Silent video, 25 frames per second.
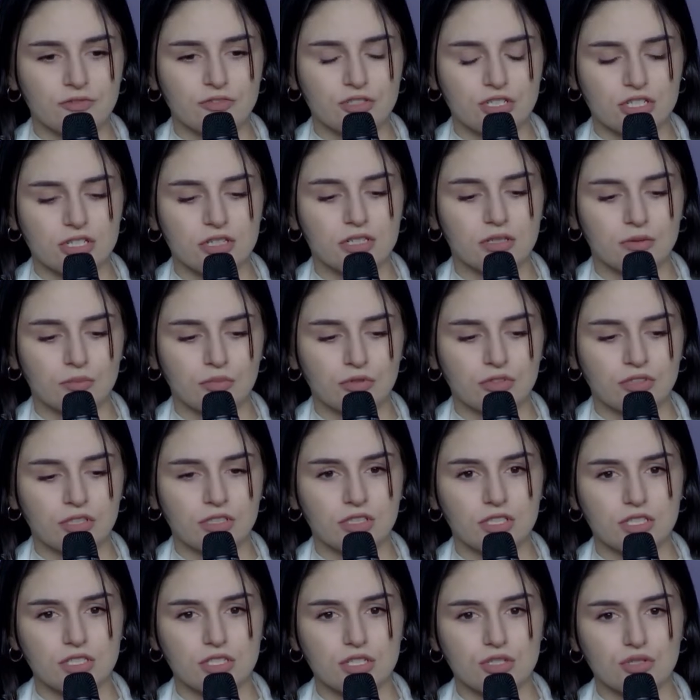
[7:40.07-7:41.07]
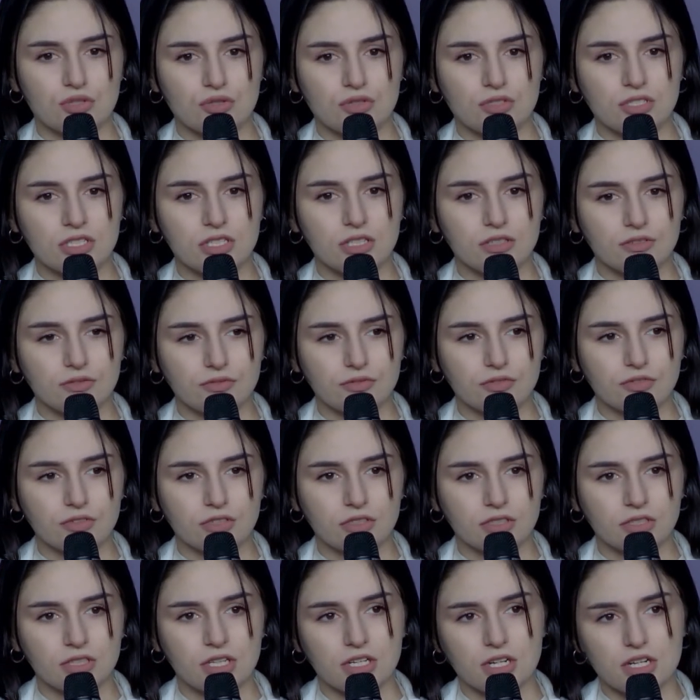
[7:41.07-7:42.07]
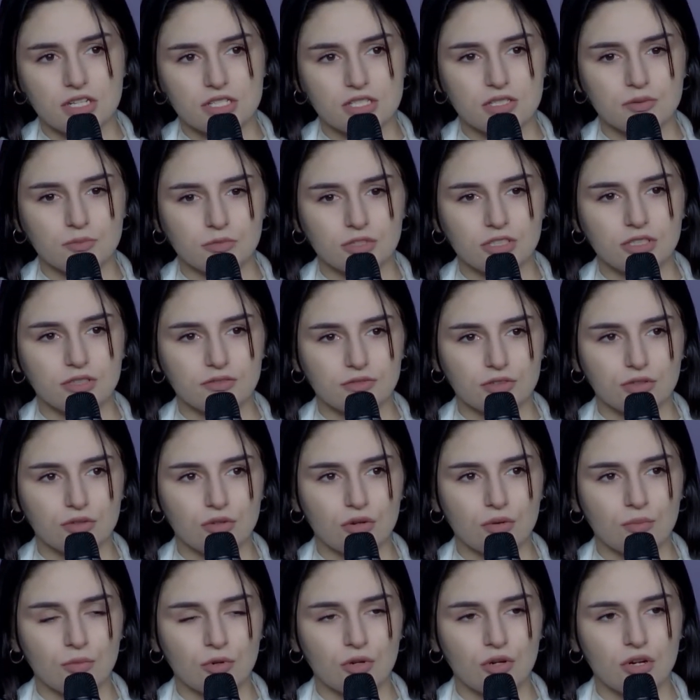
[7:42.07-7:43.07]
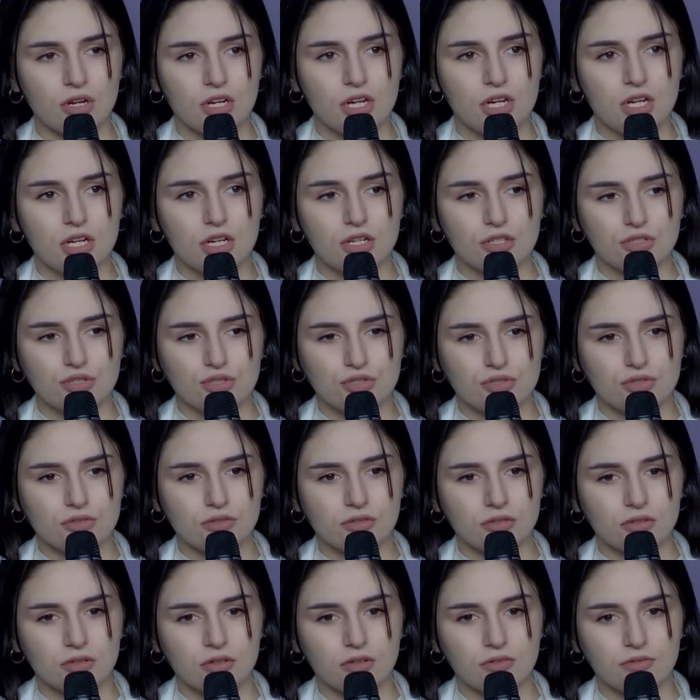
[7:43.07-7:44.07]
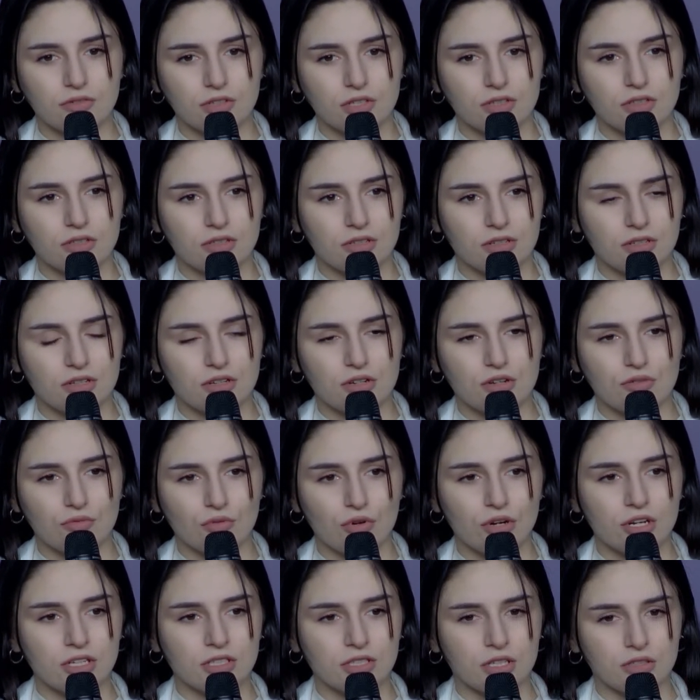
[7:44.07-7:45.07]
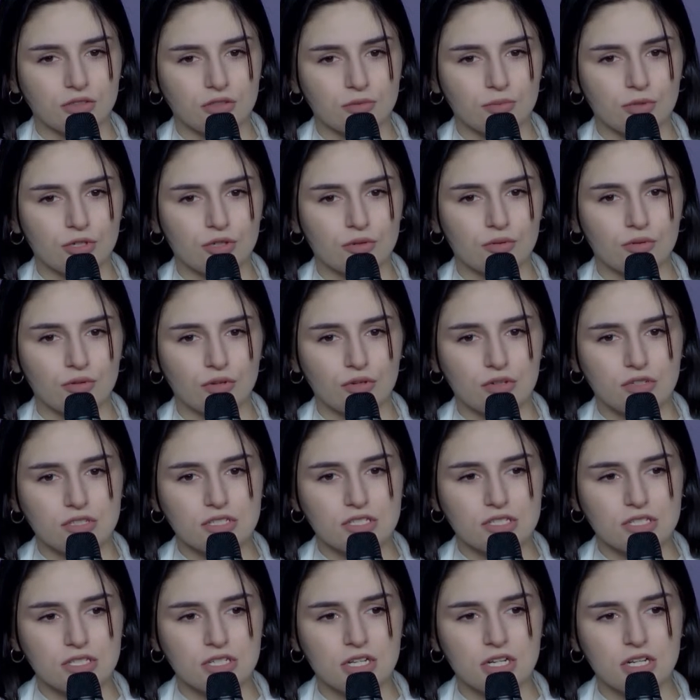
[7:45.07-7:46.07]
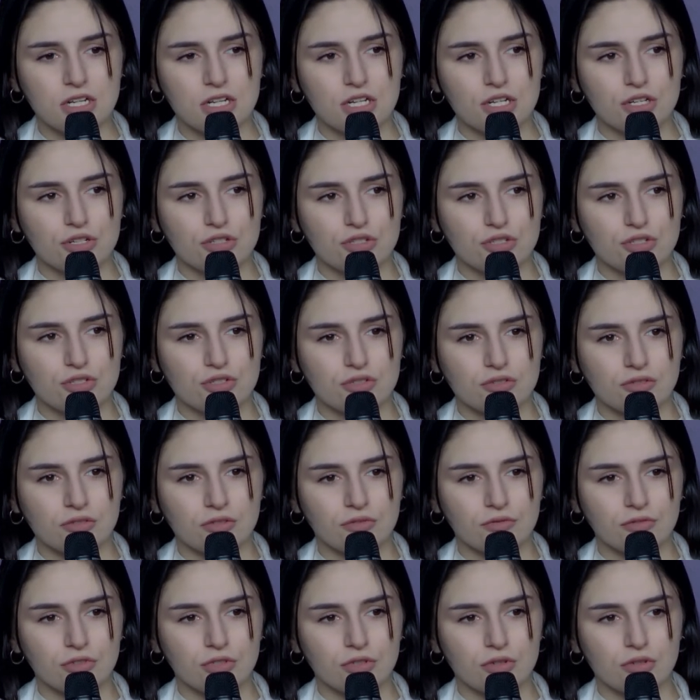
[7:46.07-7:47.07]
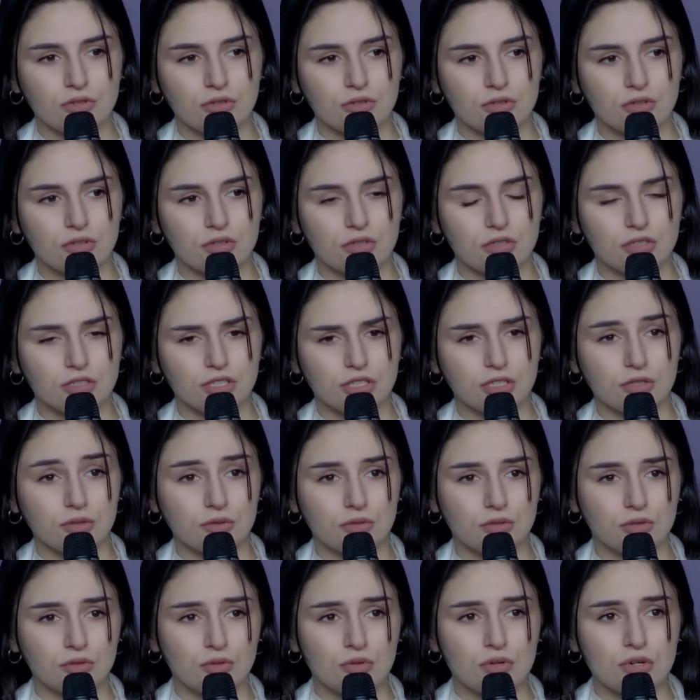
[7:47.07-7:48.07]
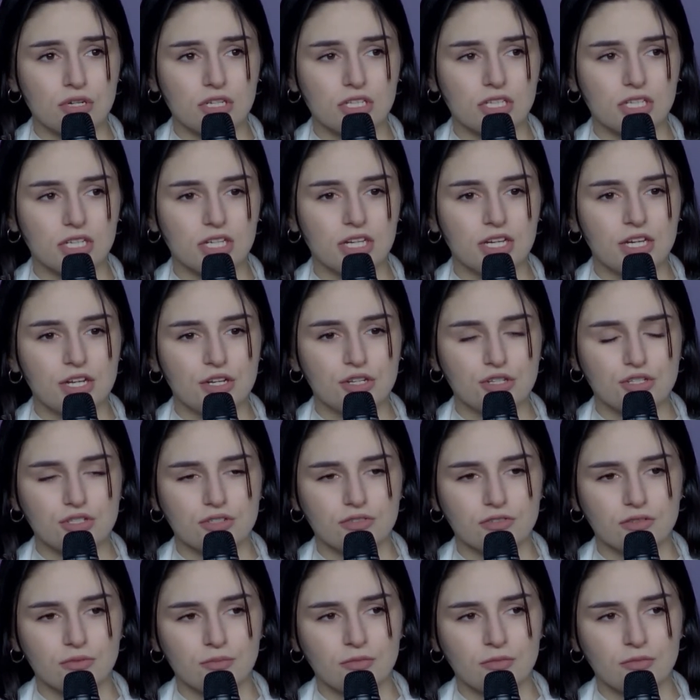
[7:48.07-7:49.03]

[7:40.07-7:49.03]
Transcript: Yes, my father has been staying in captivity along with the others for more than 1,000 days. For what I know, he's sick with tuberculosis.